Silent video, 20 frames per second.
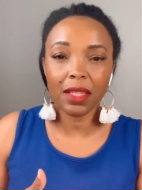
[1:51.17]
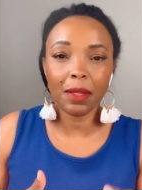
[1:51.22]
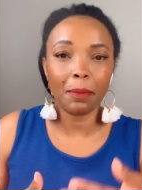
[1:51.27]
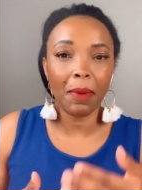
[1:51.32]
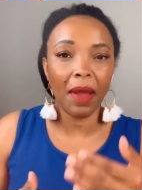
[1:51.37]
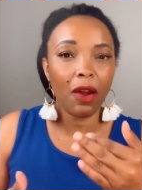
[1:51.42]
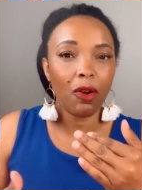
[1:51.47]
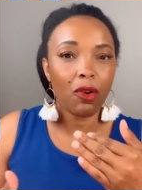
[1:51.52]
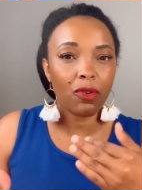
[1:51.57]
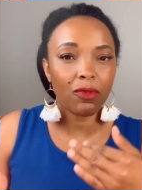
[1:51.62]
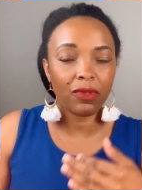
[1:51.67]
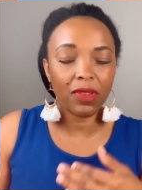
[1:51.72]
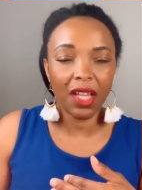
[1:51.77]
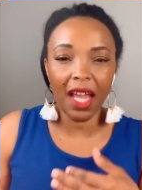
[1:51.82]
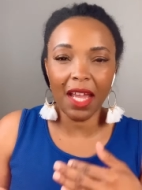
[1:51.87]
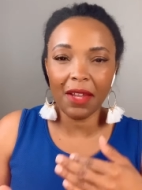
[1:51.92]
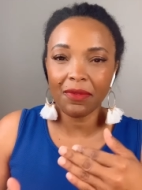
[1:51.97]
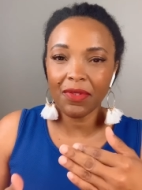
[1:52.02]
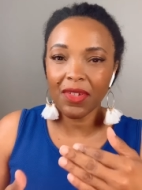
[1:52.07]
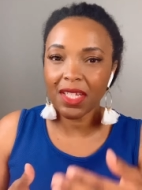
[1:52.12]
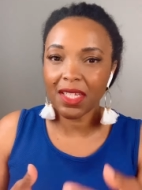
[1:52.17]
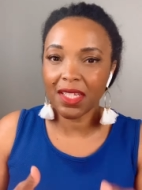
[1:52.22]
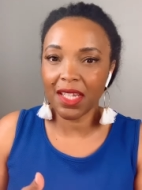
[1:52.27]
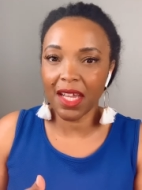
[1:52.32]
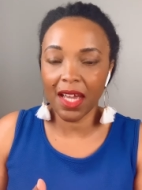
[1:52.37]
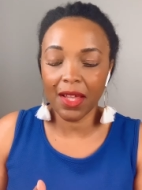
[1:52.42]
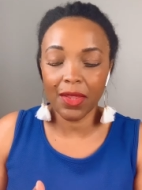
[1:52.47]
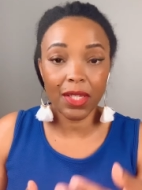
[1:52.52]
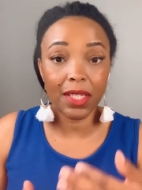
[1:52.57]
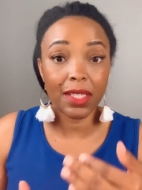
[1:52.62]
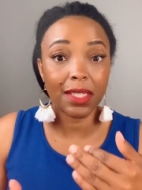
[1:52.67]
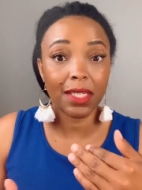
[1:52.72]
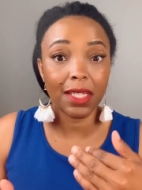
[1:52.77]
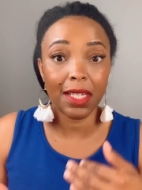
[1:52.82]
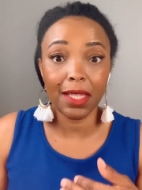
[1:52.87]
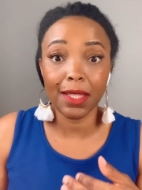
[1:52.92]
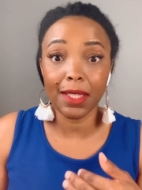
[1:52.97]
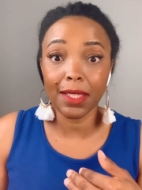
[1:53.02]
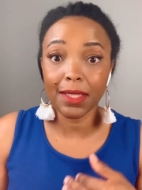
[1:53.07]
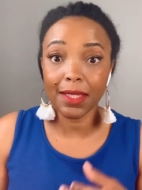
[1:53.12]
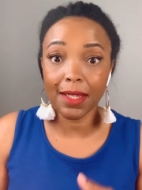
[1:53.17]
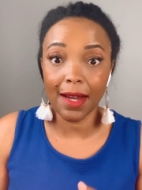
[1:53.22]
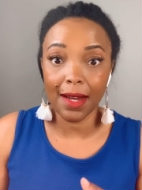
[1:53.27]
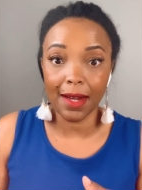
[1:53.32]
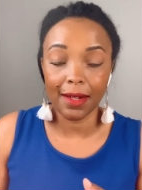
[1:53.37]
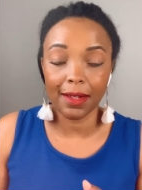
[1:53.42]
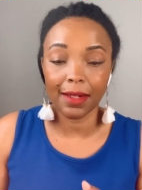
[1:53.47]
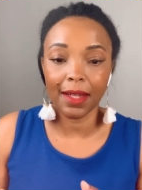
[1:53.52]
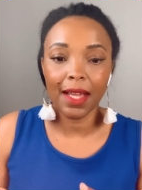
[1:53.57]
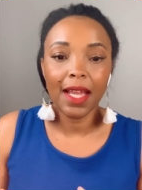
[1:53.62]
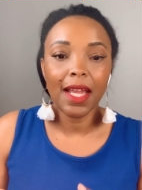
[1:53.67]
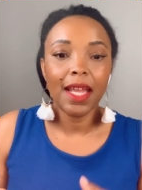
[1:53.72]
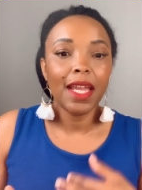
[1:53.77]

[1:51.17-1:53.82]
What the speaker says: The power of life and death is in the tongue.